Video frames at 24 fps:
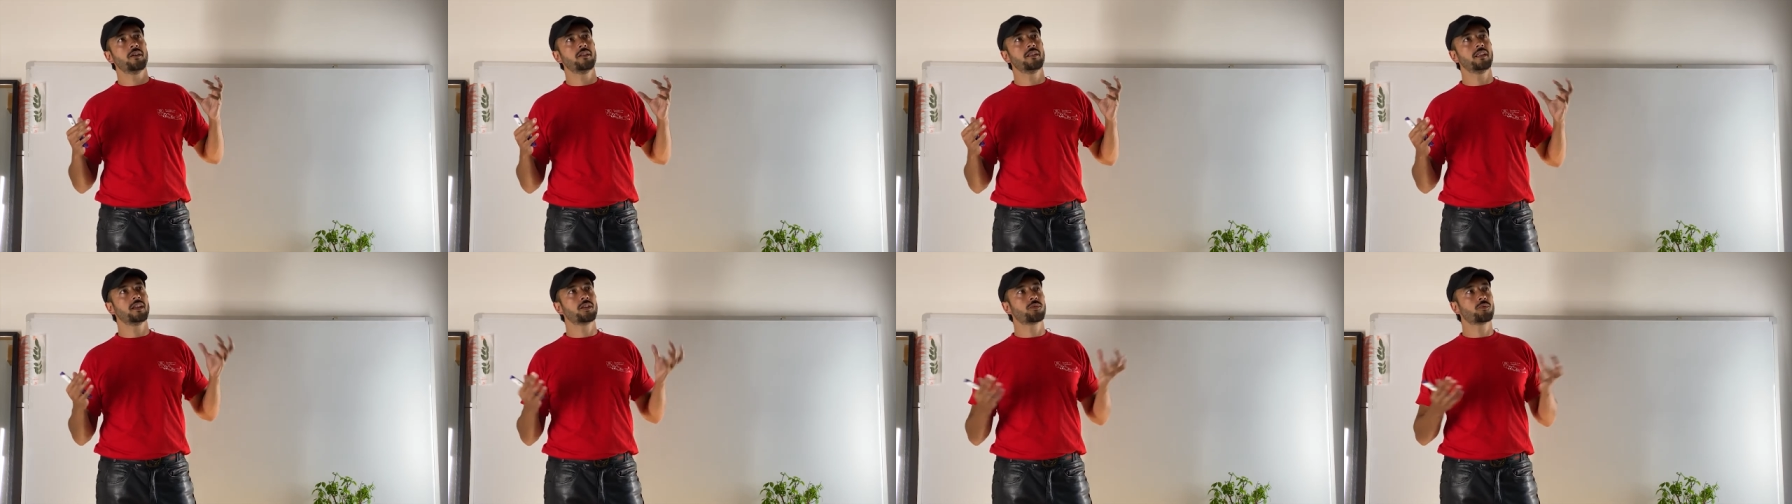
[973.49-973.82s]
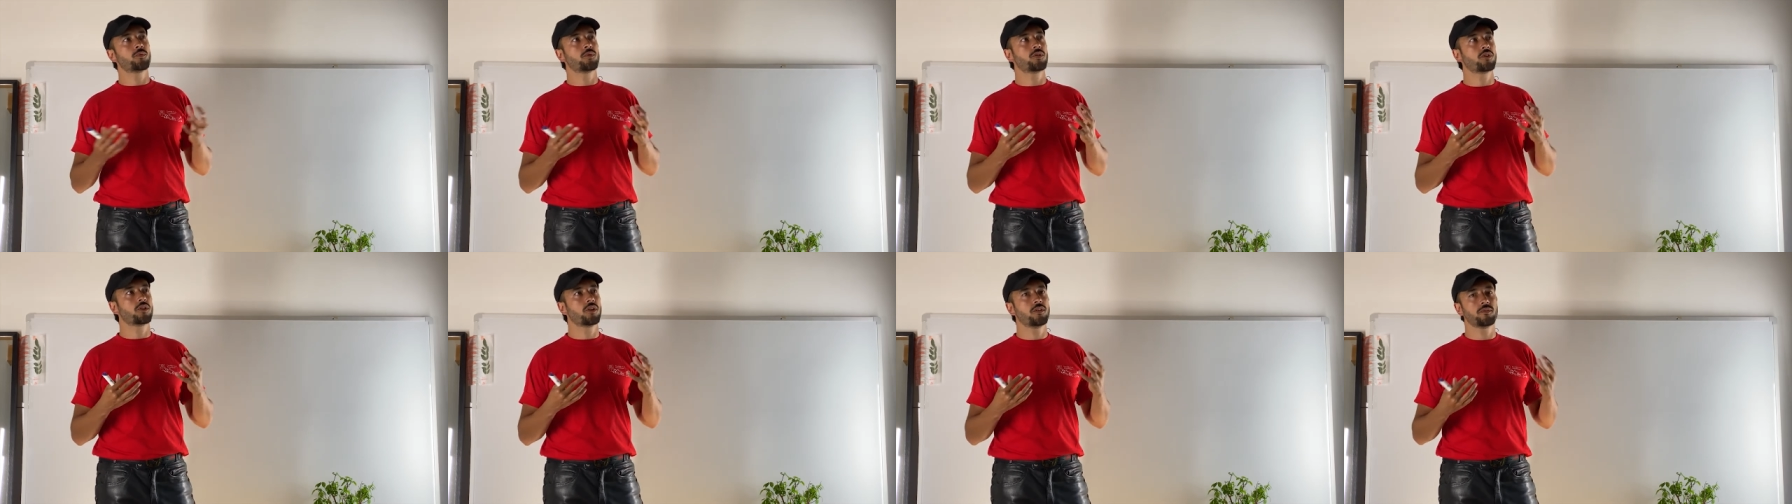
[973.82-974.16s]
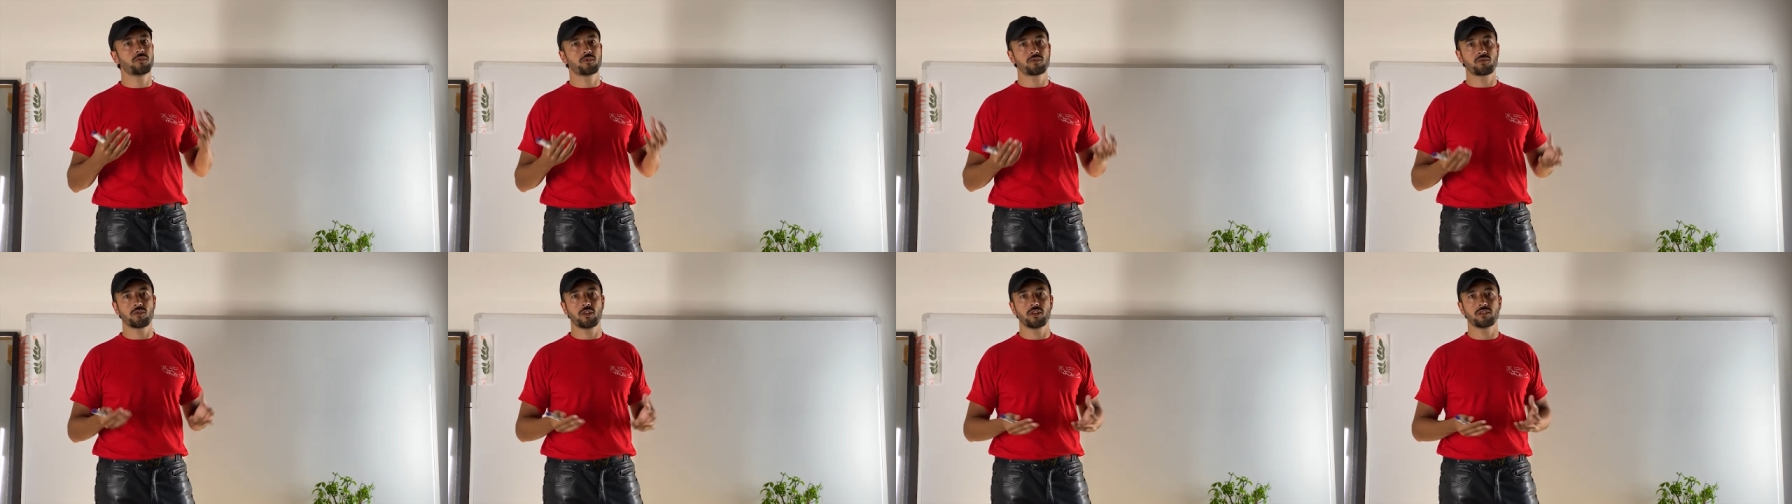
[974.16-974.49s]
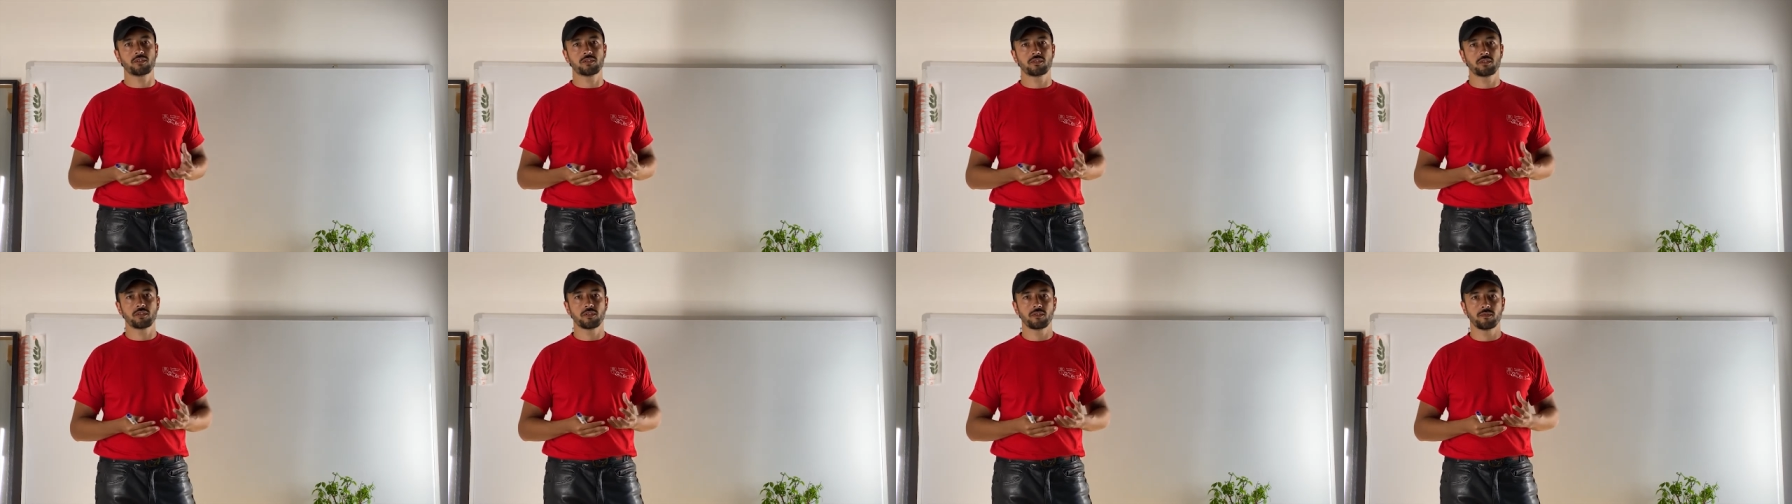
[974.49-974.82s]
a network of
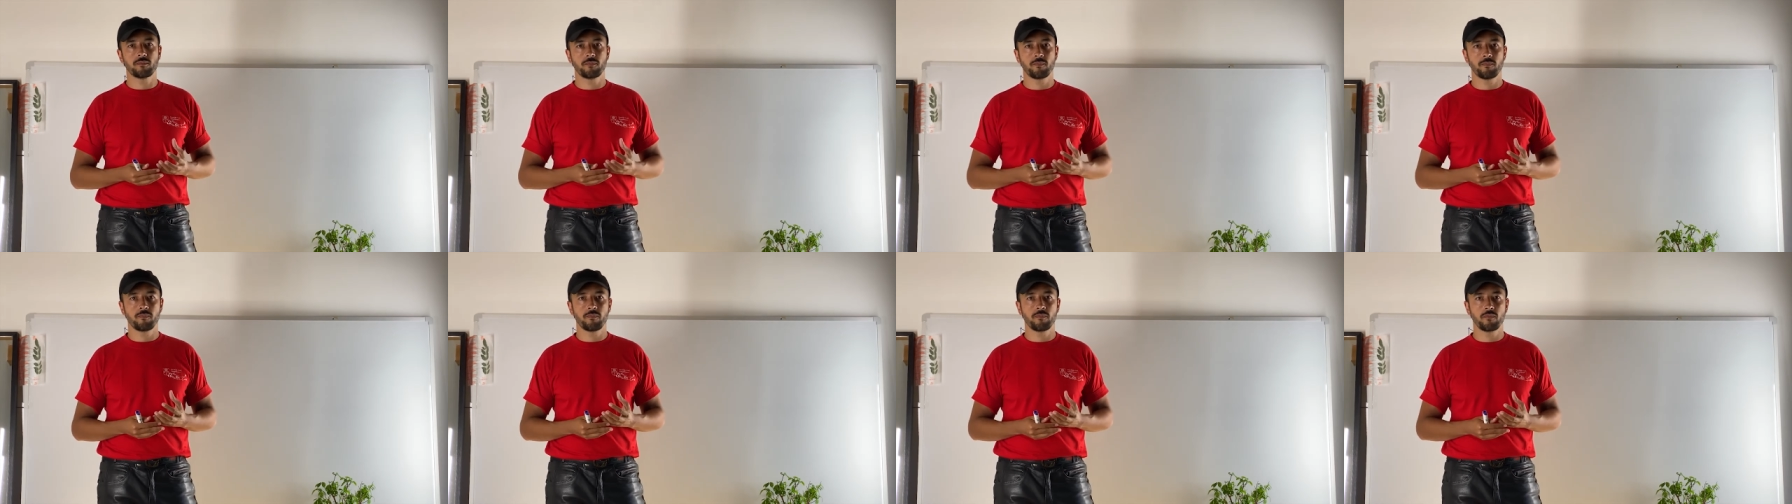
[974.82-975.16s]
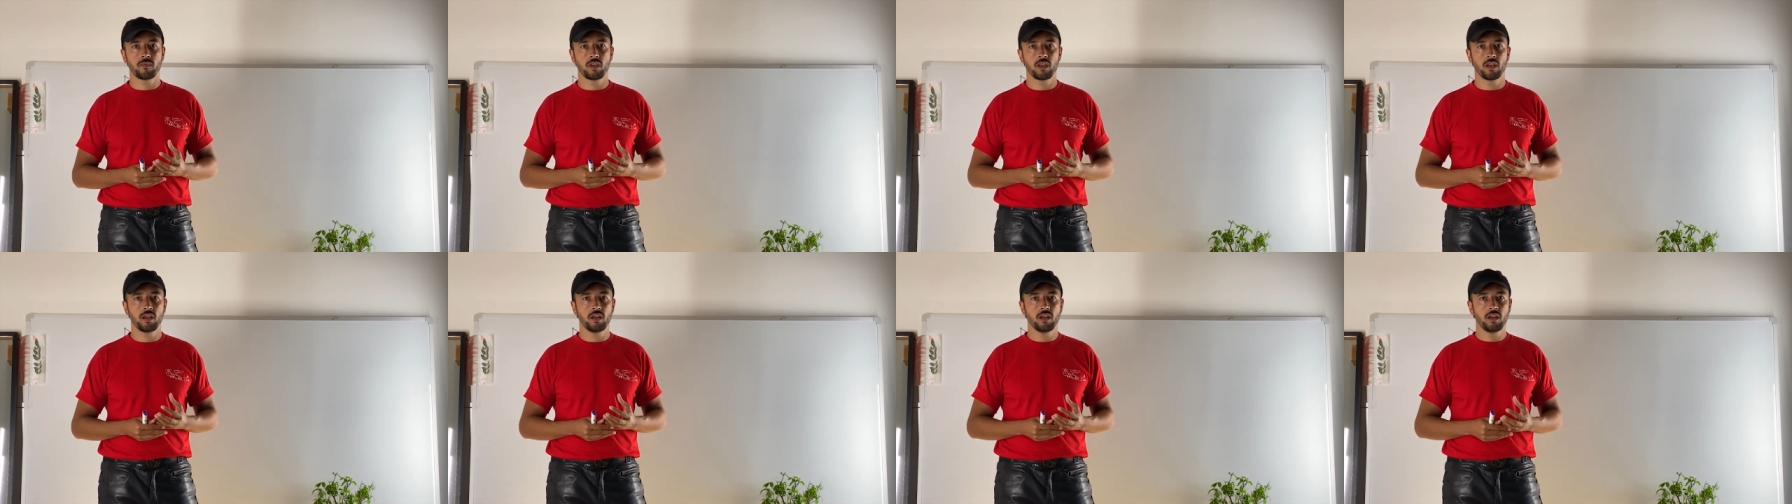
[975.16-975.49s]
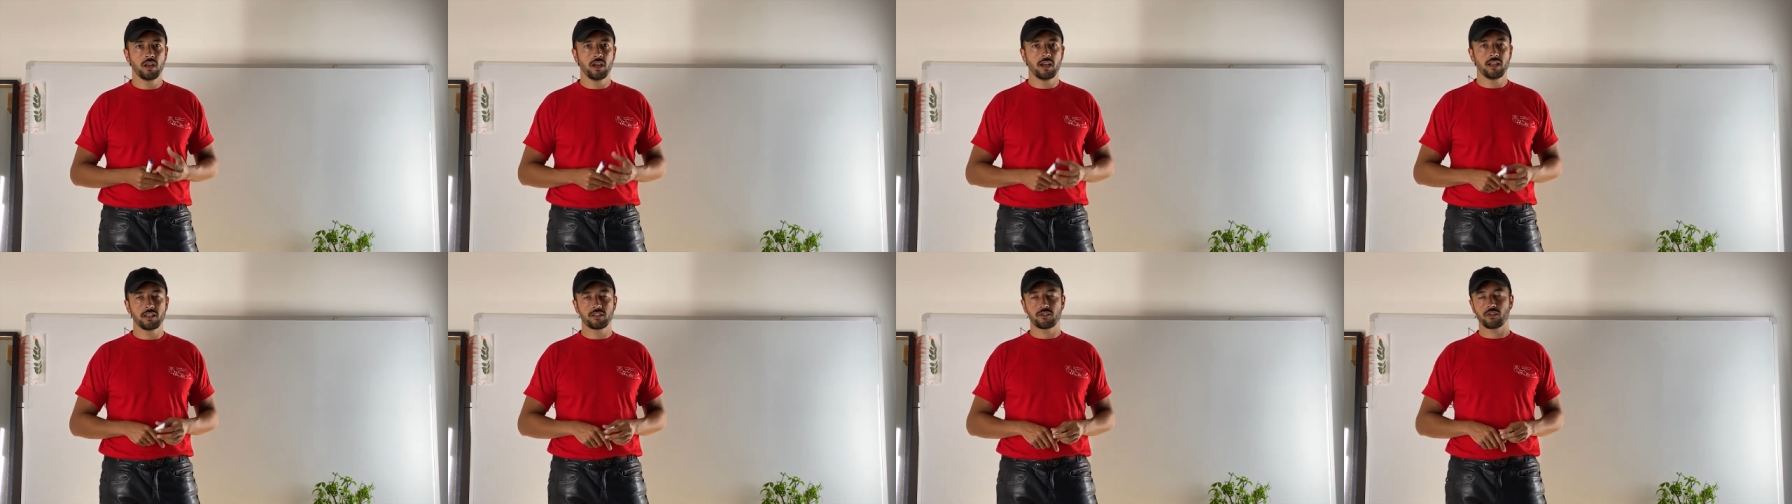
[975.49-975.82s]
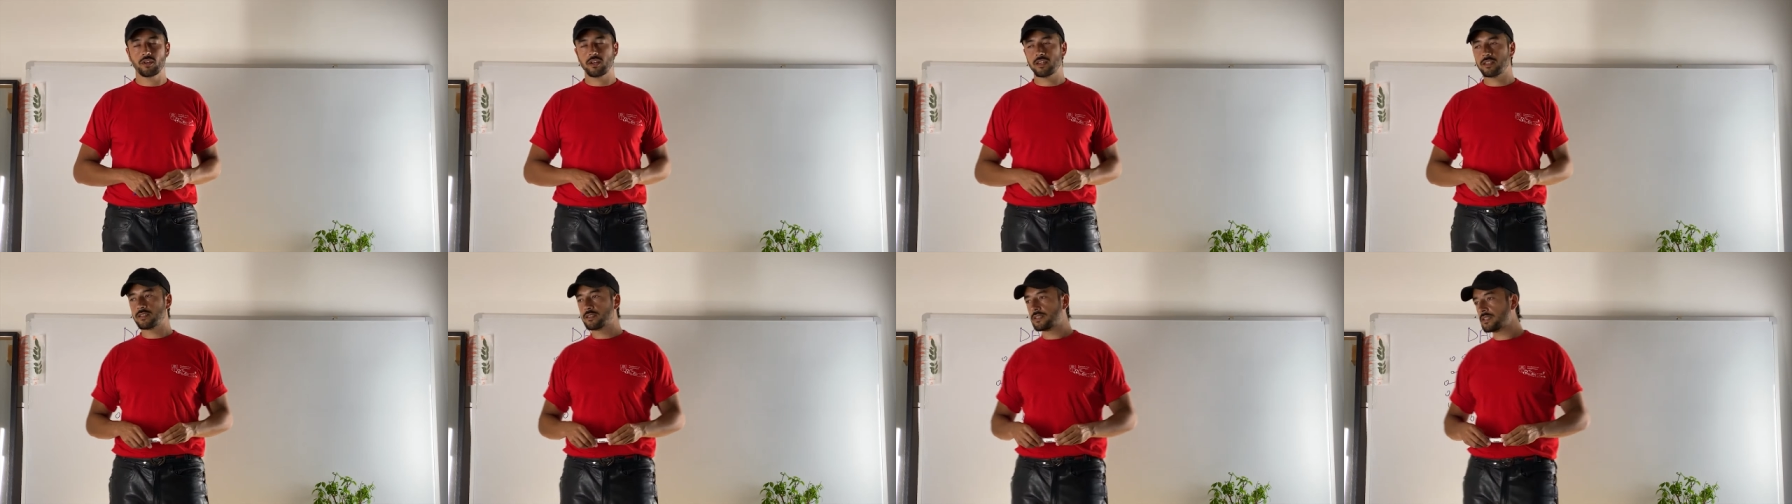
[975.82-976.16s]
trust. And
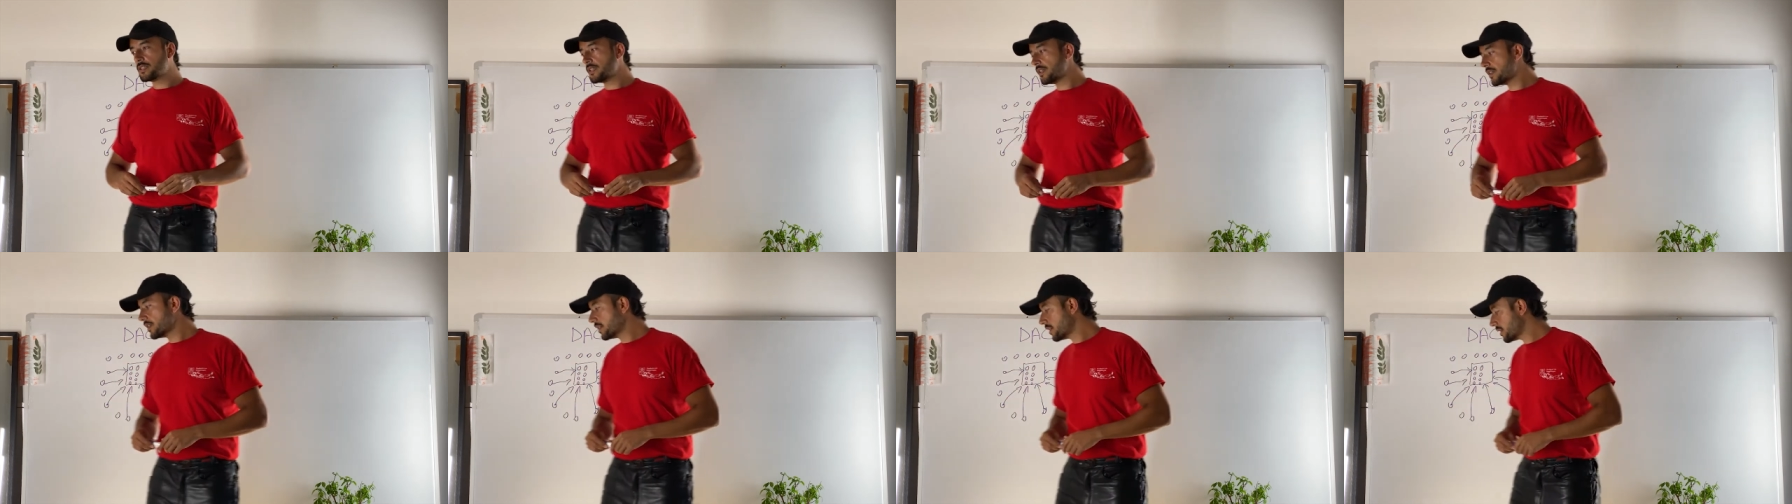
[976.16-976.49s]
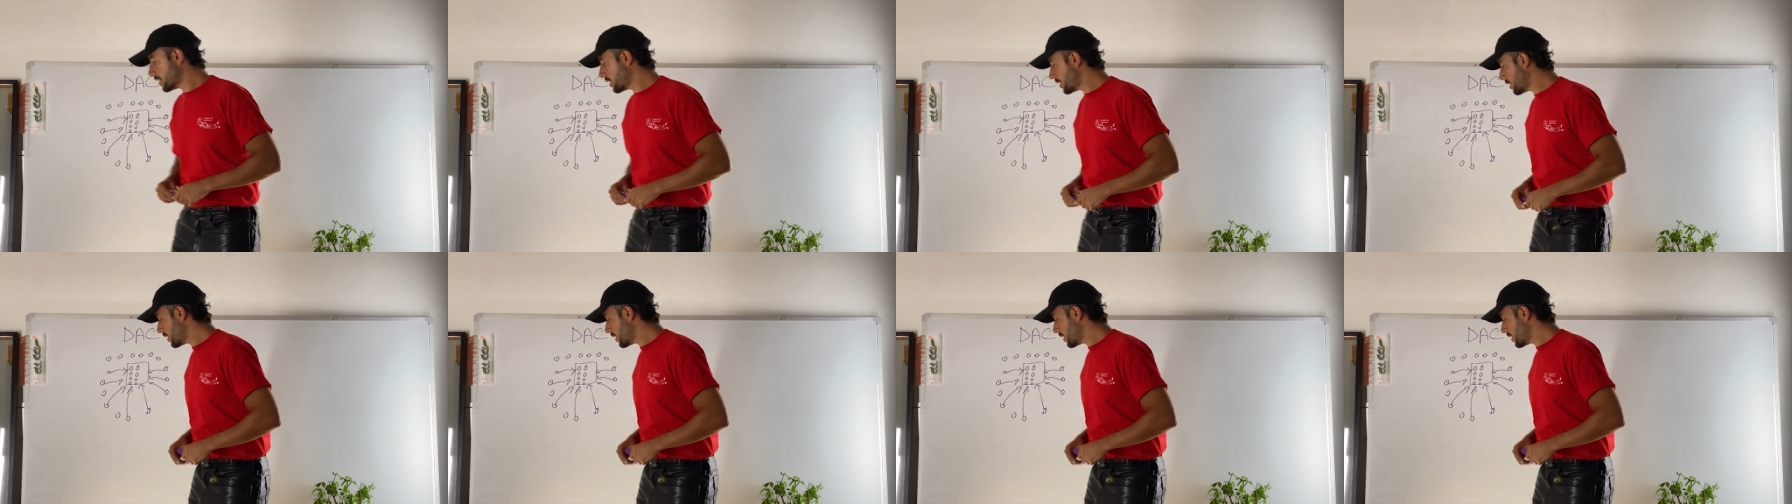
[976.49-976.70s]
so I see